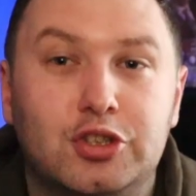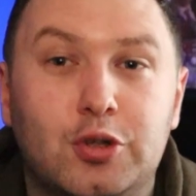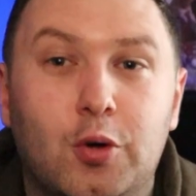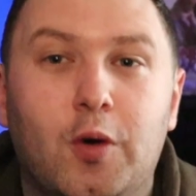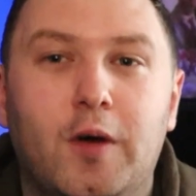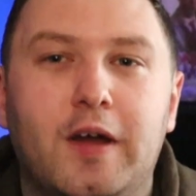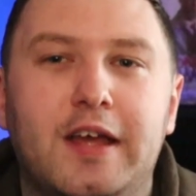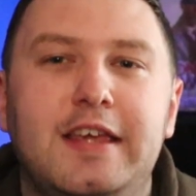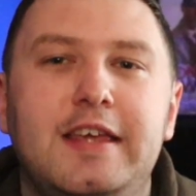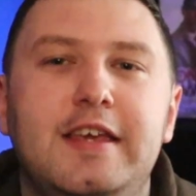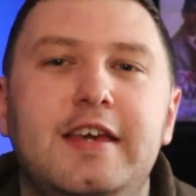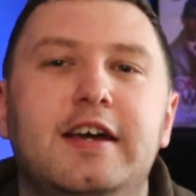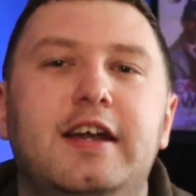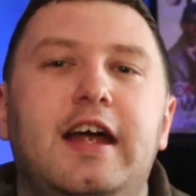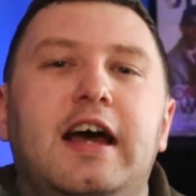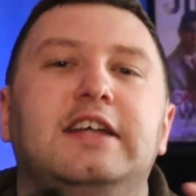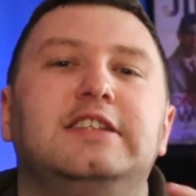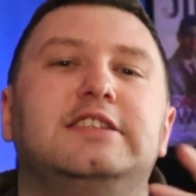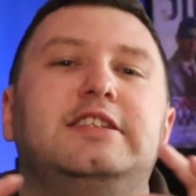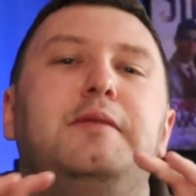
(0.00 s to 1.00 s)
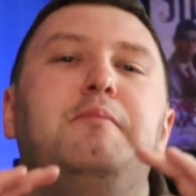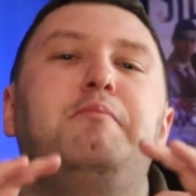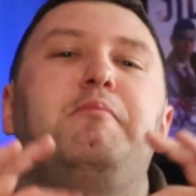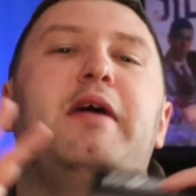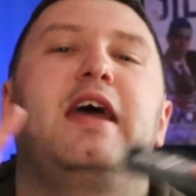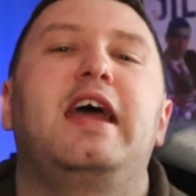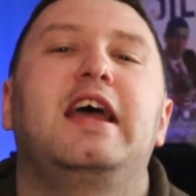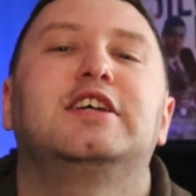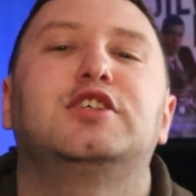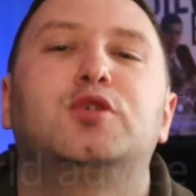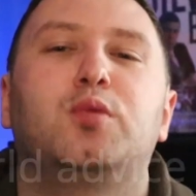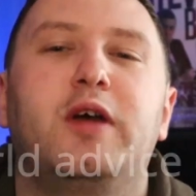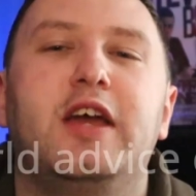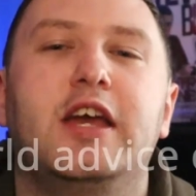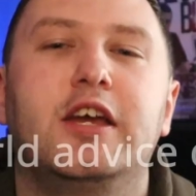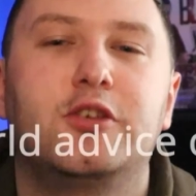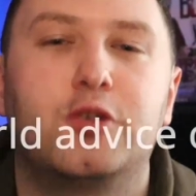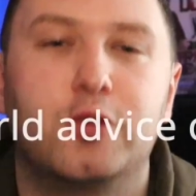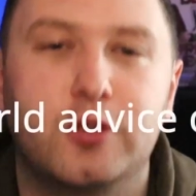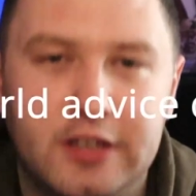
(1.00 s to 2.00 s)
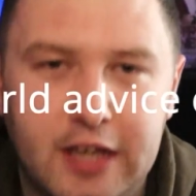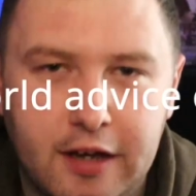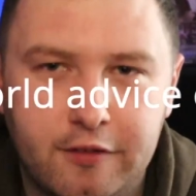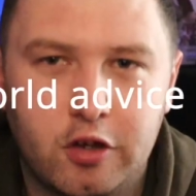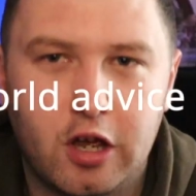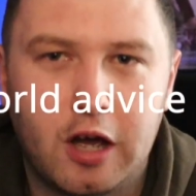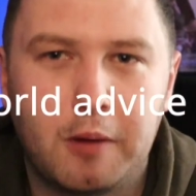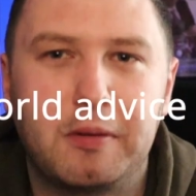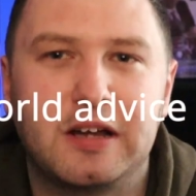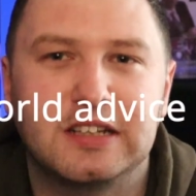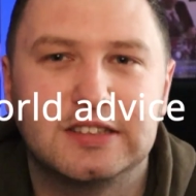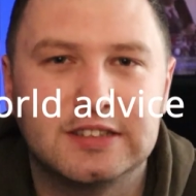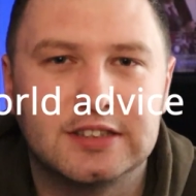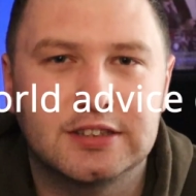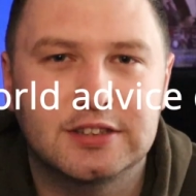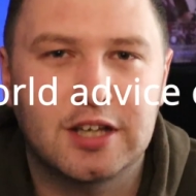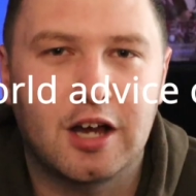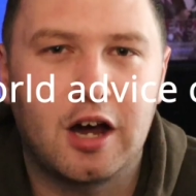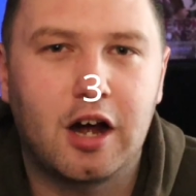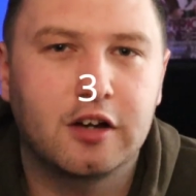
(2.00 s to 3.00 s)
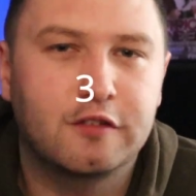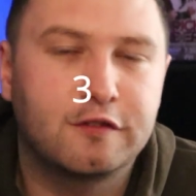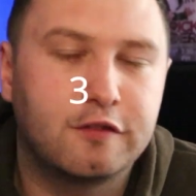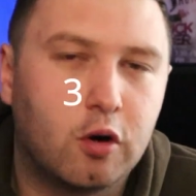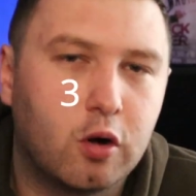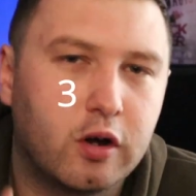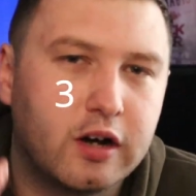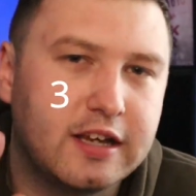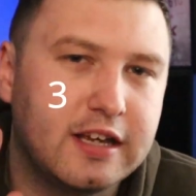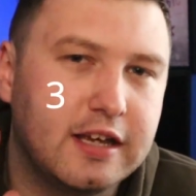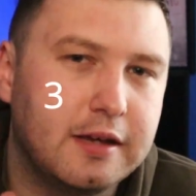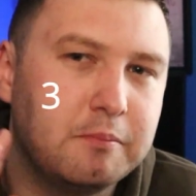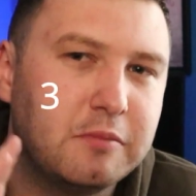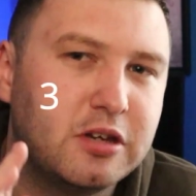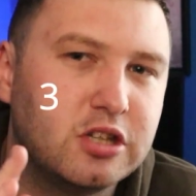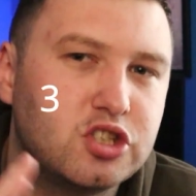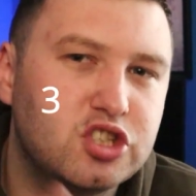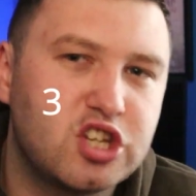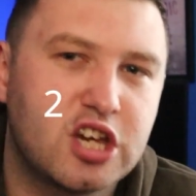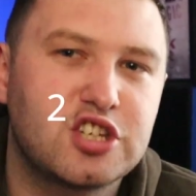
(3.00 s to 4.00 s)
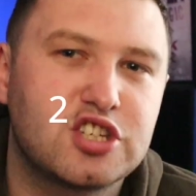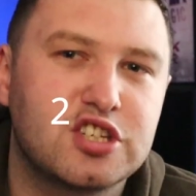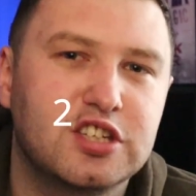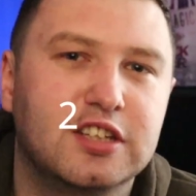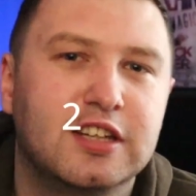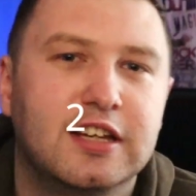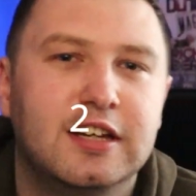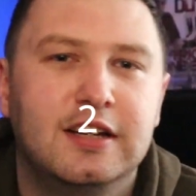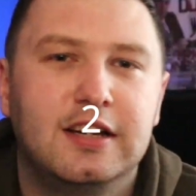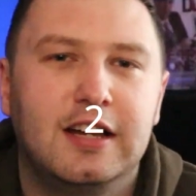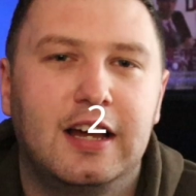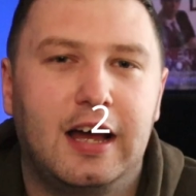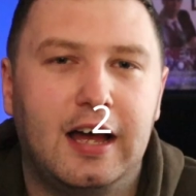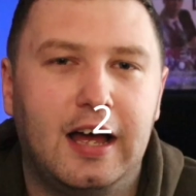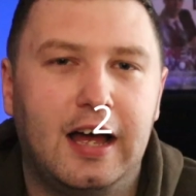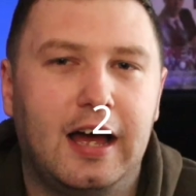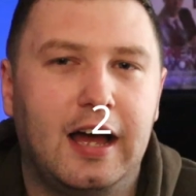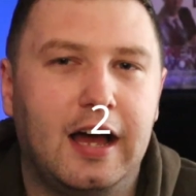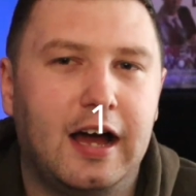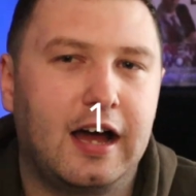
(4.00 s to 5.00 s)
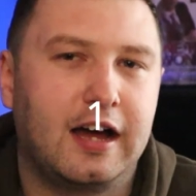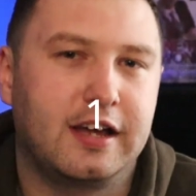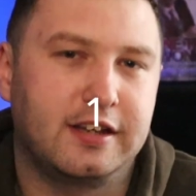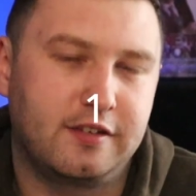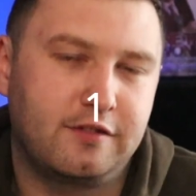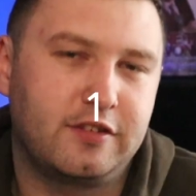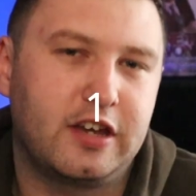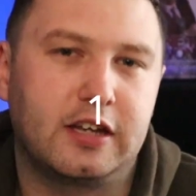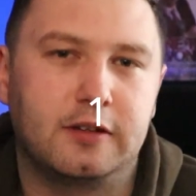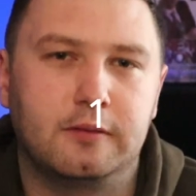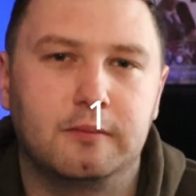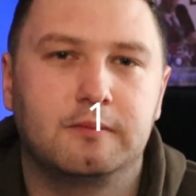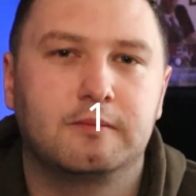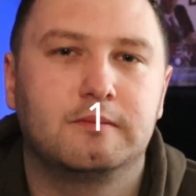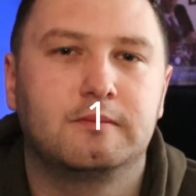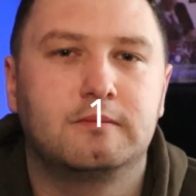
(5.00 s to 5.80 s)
So here is the best way to give out a business card for a magician at an event.